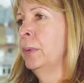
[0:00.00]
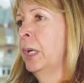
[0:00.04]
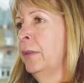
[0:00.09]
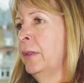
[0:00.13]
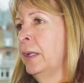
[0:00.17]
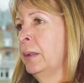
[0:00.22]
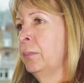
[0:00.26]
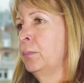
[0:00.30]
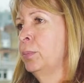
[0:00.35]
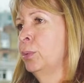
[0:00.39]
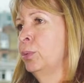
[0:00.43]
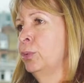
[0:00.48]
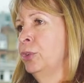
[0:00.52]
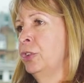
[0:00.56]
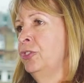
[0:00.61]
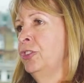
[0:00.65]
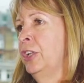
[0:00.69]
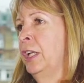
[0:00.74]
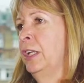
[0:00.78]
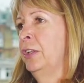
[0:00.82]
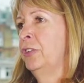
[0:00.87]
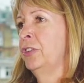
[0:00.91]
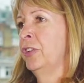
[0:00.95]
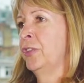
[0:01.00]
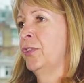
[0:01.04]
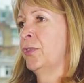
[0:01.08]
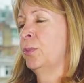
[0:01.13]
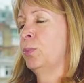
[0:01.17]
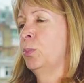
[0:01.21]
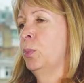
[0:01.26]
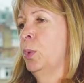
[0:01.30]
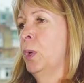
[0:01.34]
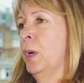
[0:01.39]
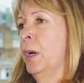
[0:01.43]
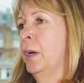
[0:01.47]
I think board
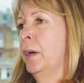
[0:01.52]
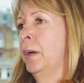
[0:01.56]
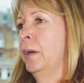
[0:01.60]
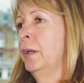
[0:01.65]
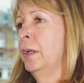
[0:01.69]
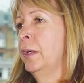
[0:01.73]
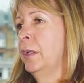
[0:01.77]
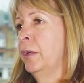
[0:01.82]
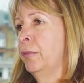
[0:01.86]
intelligence were